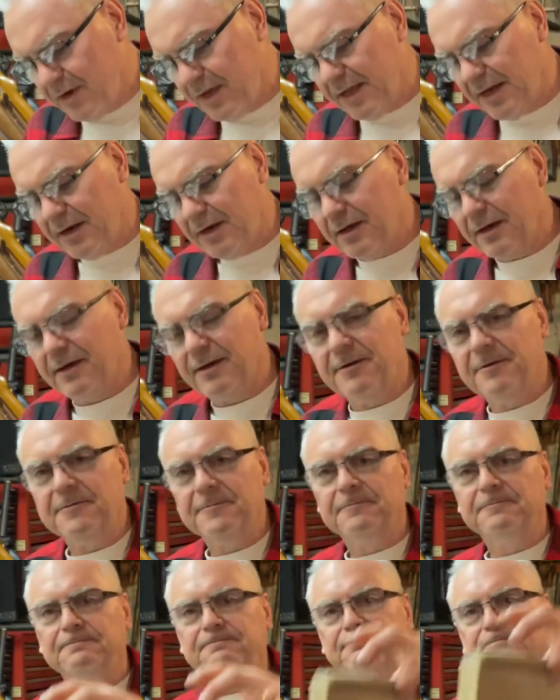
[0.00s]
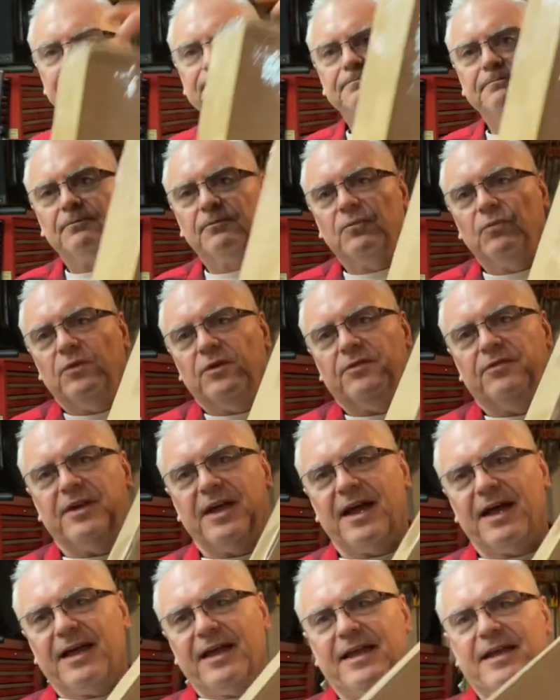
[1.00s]
and we've
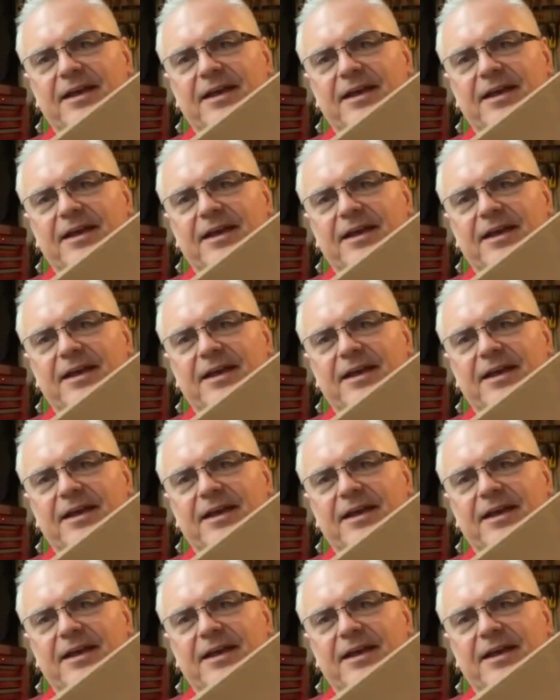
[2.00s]
got a